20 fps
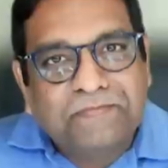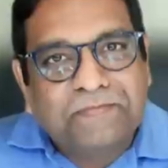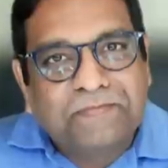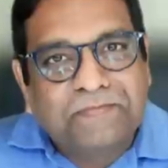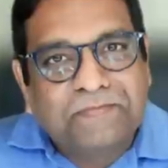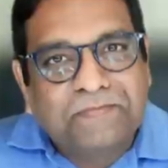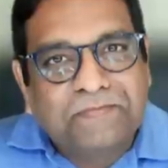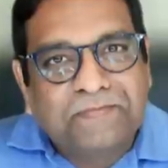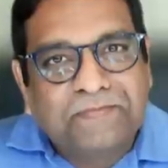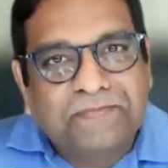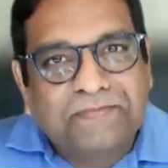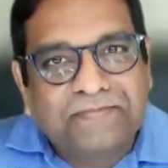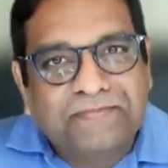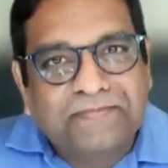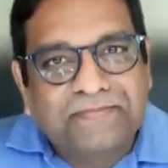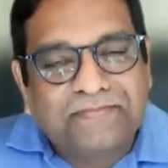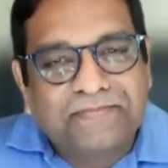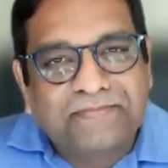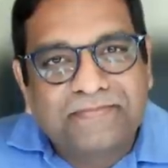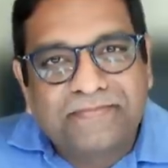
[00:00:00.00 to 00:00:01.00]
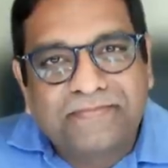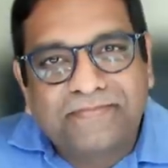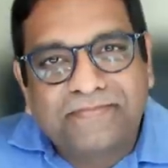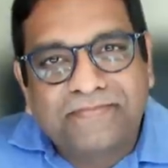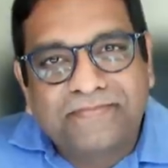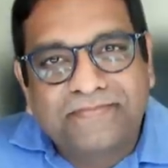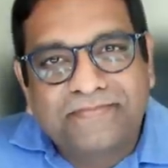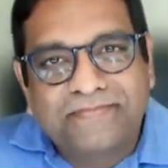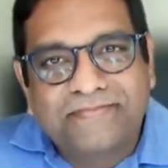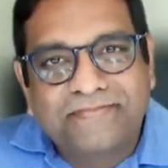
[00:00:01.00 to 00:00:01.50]

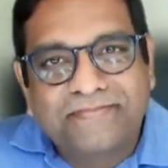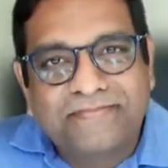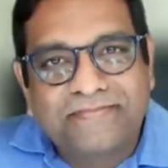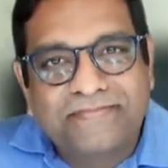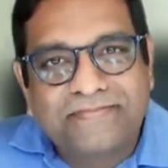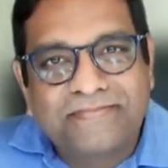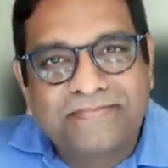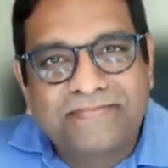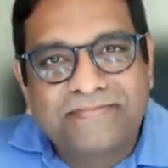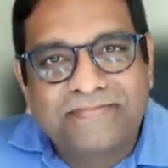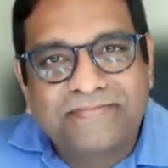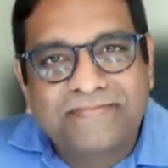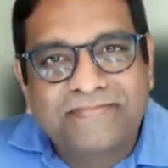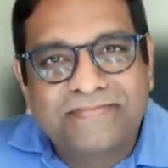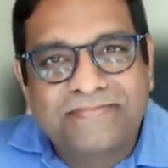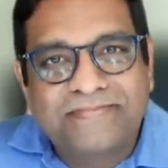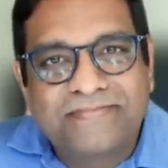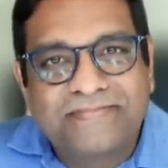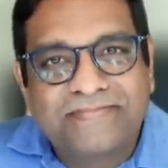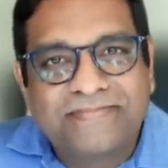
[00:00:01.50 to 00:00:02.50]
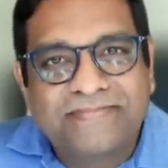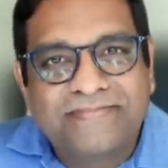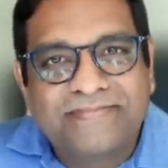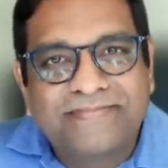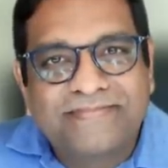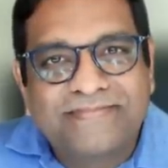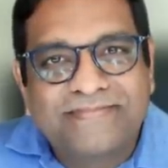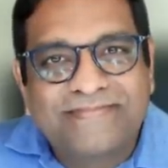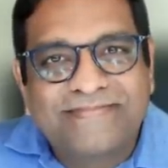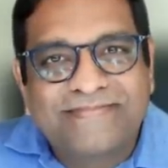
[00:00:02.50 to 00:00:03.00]

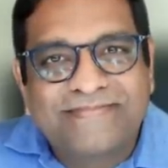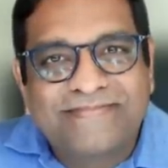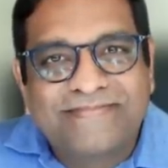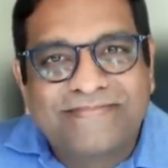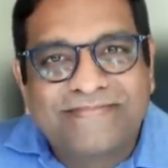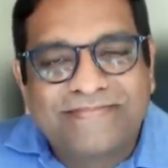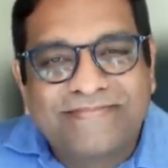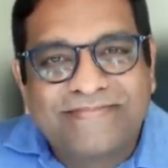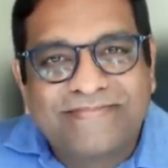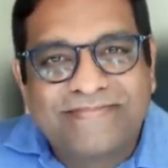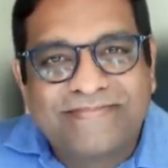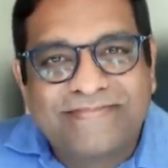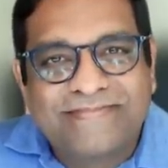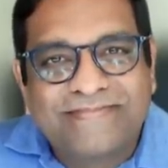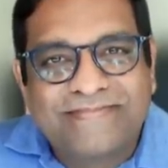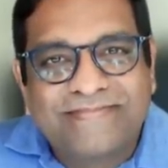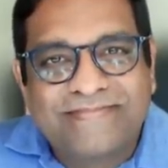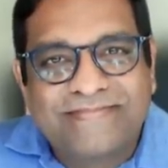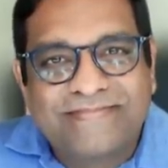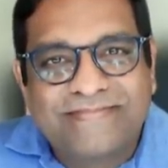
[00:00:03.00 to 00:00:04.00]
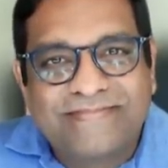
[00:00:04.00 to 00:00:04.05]
(silent)